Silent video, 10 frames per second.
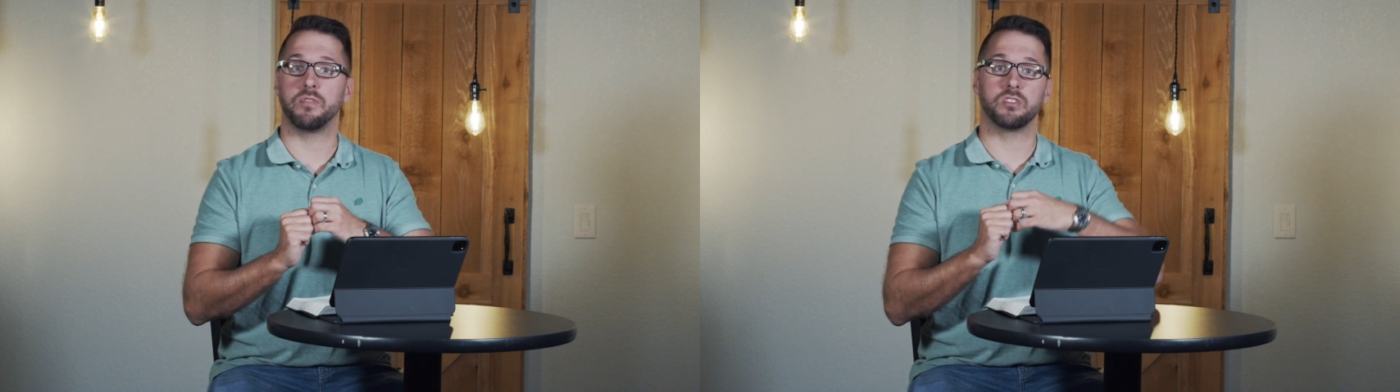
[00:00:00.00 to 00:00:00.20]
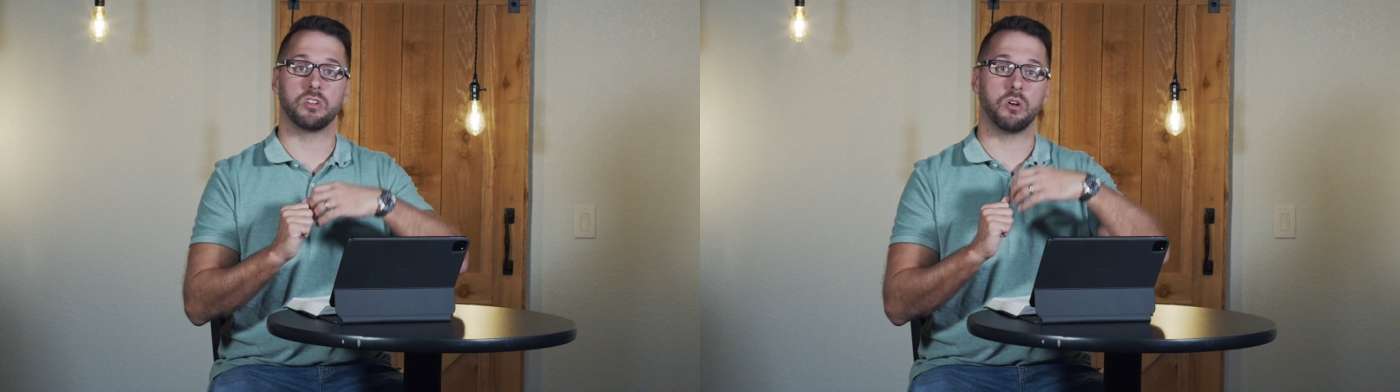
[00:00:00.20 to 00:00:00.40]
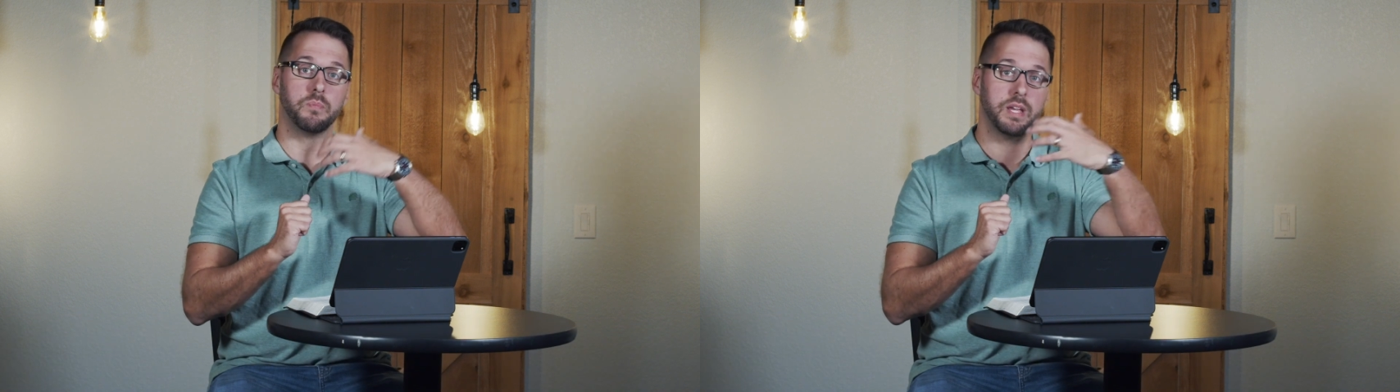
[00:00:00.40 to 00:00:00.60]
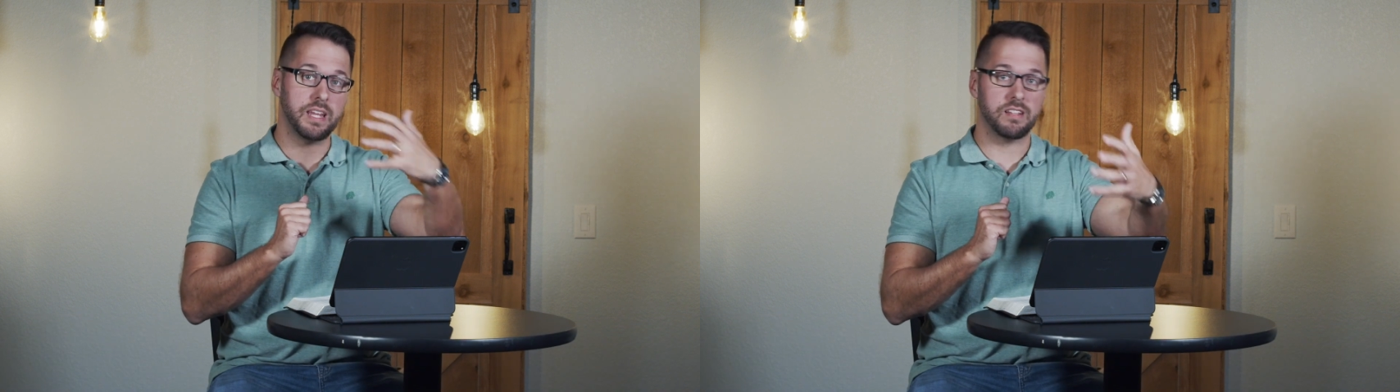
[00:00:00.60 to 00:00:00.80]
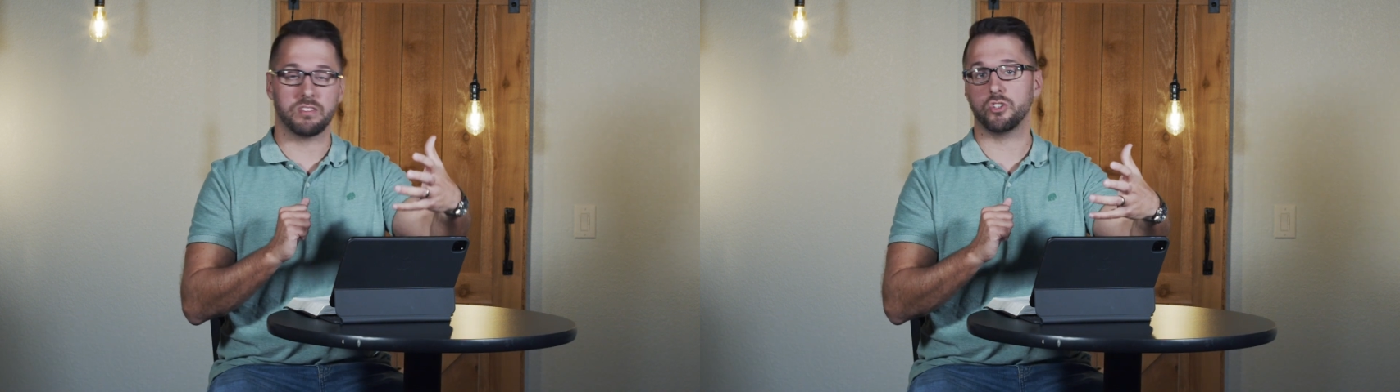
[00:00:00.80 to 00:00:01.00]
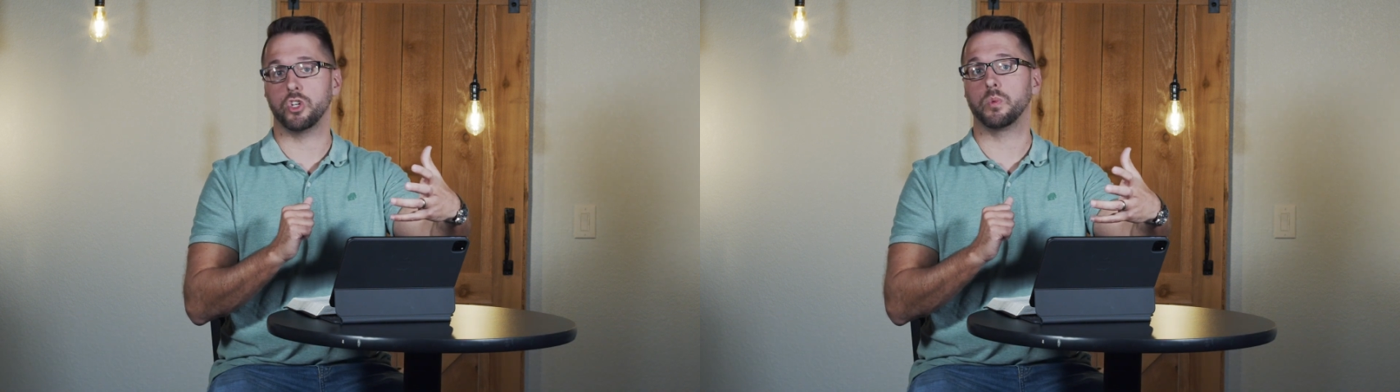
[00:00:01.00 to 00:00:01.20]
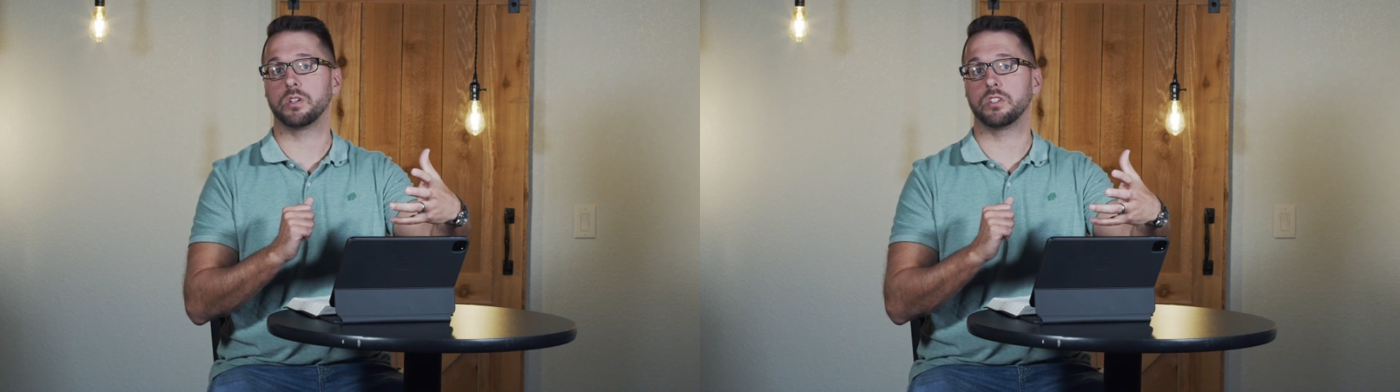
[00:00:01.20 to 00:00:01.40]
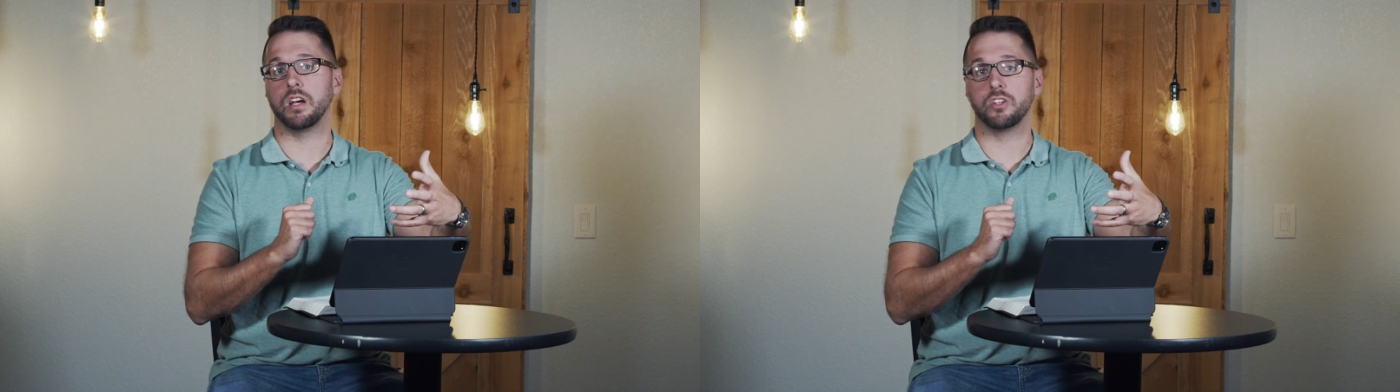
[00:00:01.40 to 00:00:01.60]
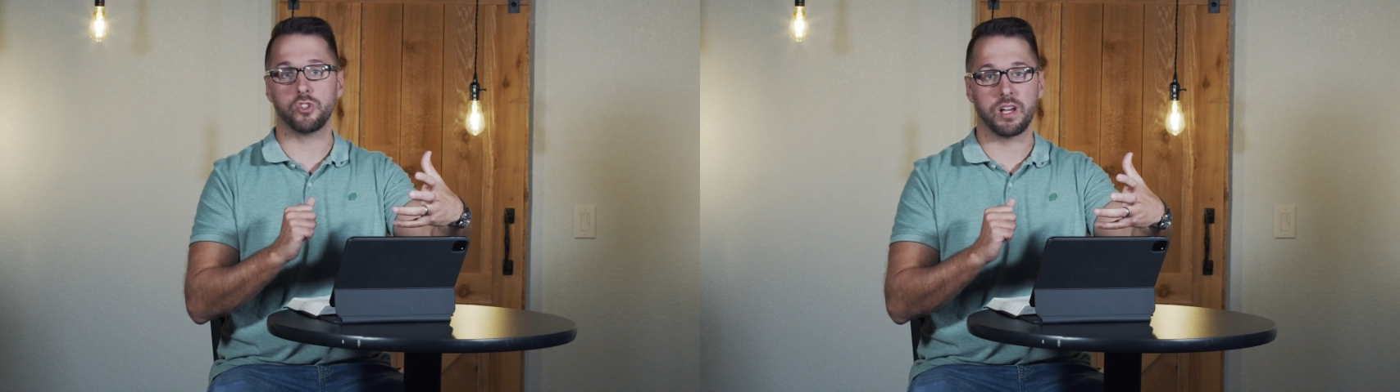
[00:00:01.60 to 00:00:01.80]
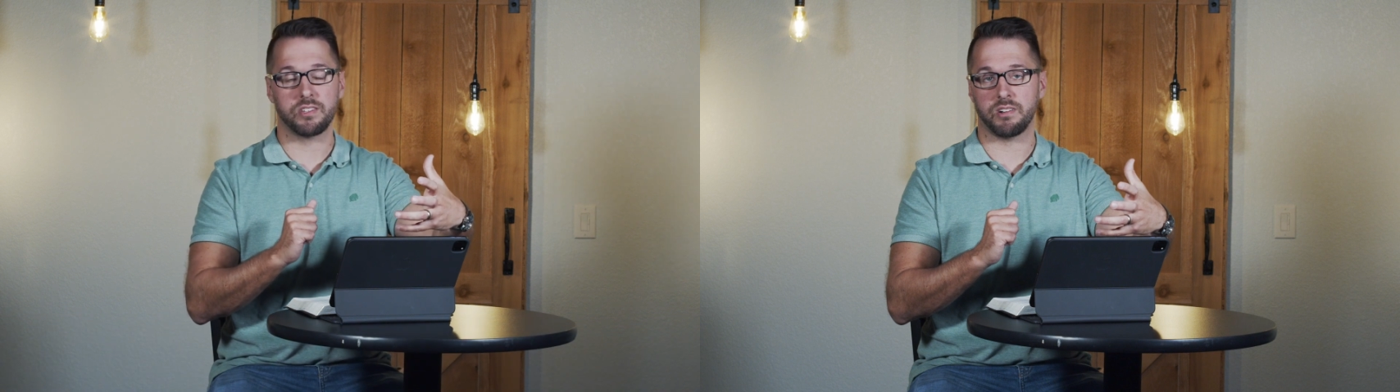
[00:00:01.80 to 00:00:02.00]
if there's an obedience issue we're to
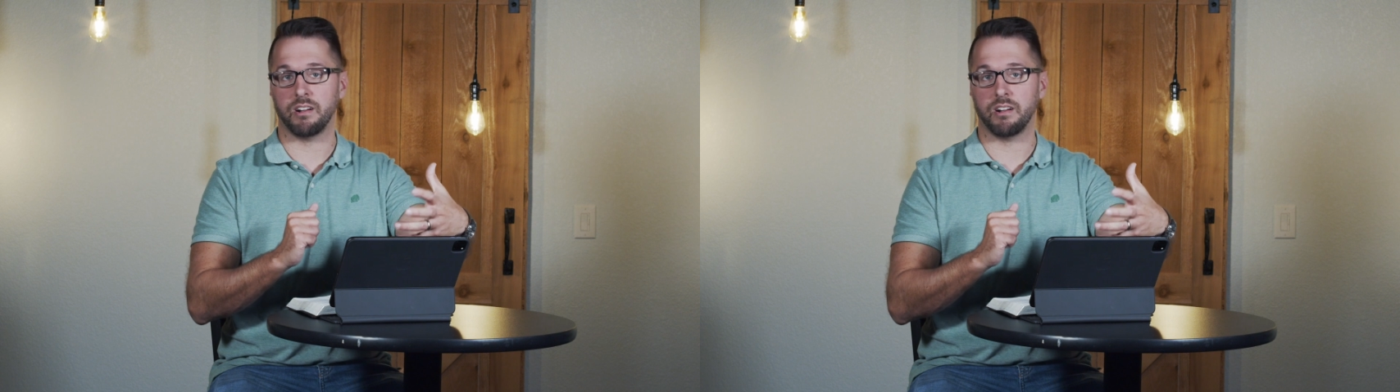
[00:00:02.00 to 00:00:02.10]
address